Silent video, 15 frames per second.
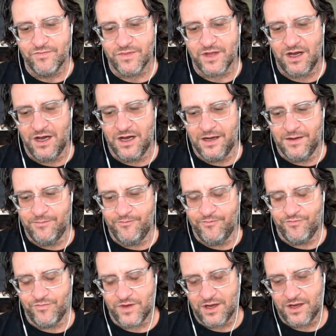
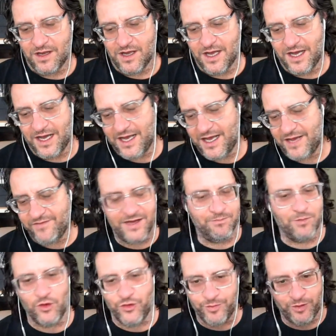I've
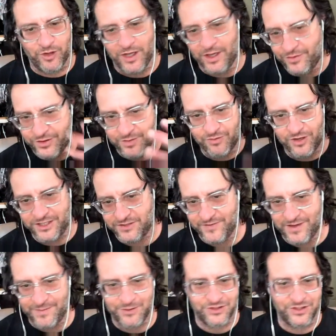had multiple other
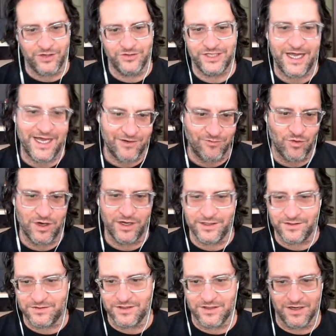depressive episodes. I had
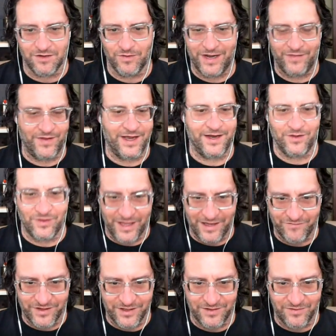one around
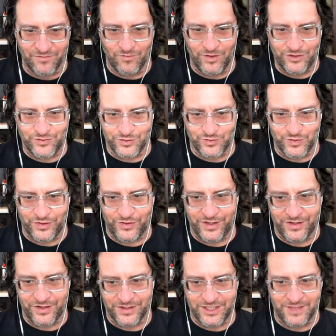9/11, which was
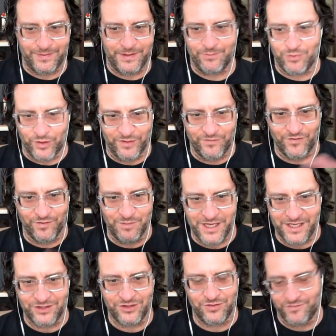really the tipping point for
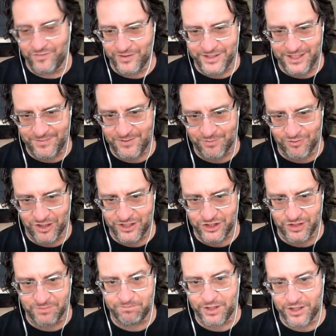me into a very deep
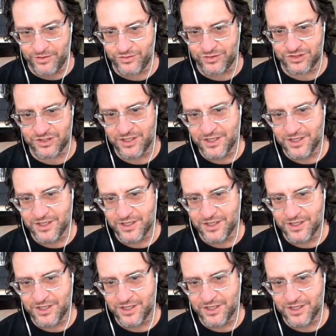depression post